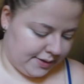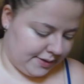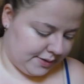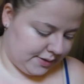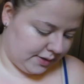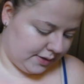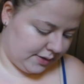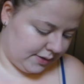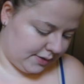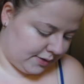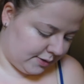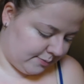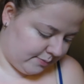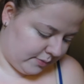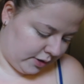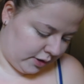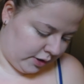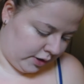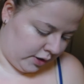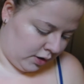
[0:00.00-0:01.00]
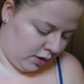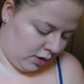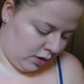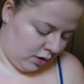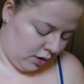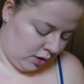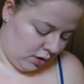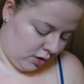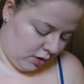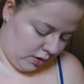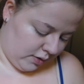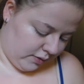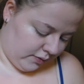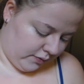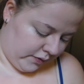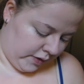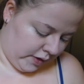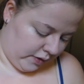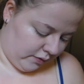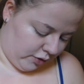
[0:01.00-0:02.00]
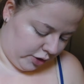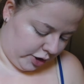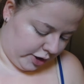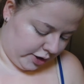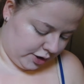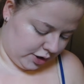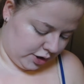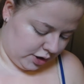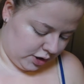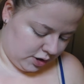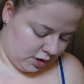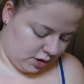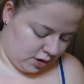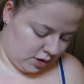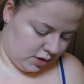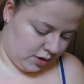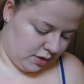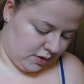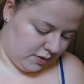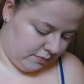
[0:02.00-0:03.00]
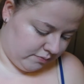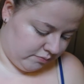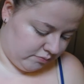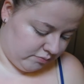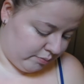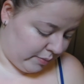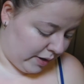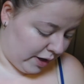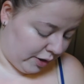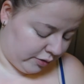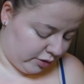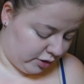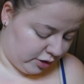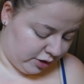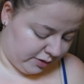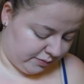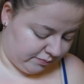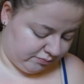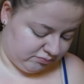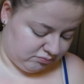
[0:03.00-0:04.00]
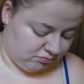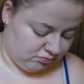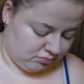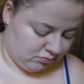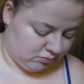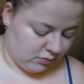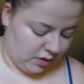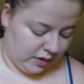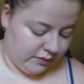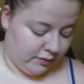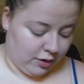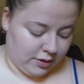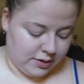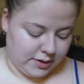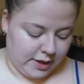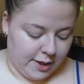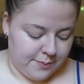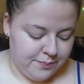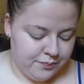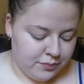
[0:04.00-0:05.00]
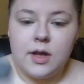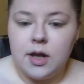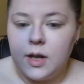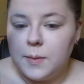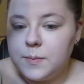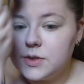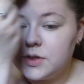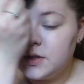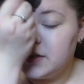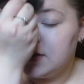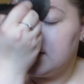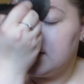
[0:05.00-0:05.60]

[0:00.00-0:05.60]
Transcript: this is my favorite powder of all time. And I'm just going to